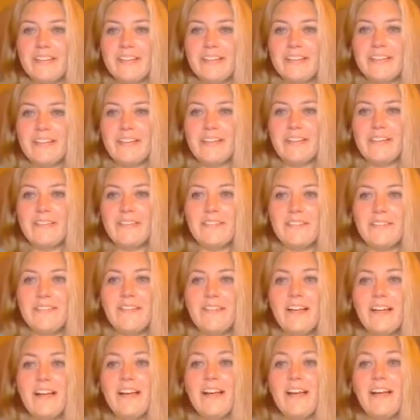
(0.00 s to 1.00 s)

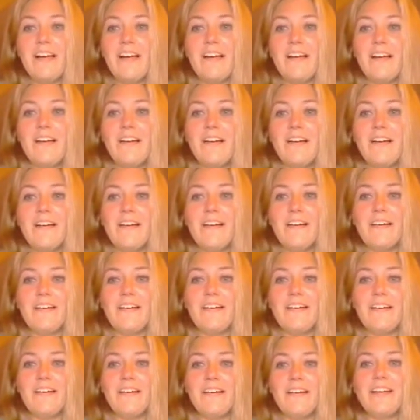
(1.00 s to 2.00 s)
So
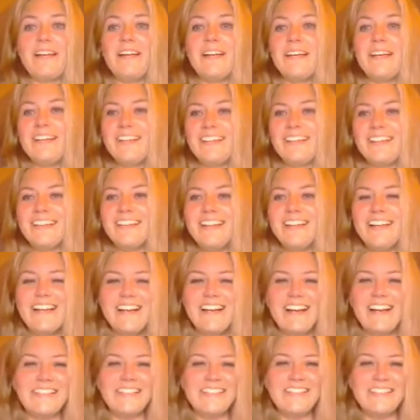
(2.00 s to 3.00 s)

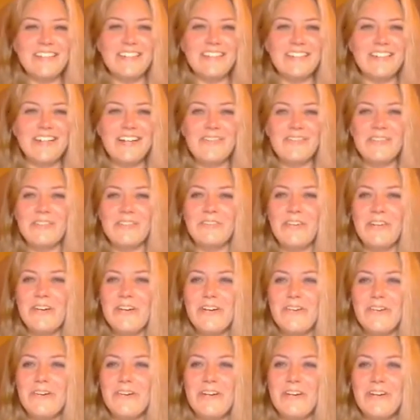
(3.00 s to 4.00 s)
I see the comment,
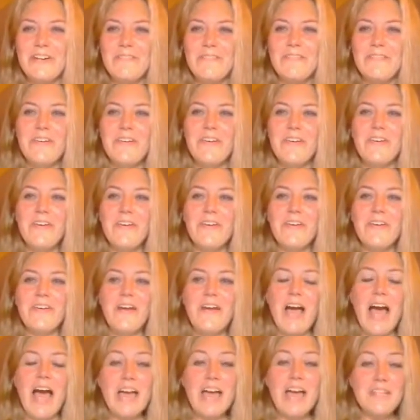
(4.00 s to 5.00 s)
Ro.
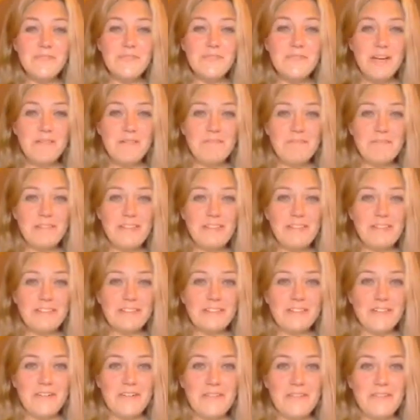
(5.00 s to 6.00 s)
I do not play
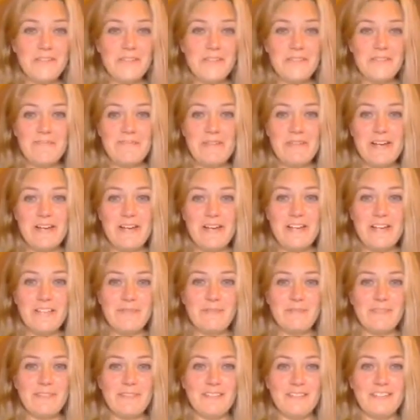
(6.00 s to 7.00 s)
guitar. Those are my
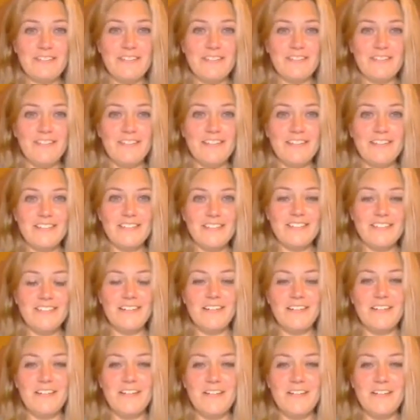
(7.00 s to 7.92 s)
husband's guitars.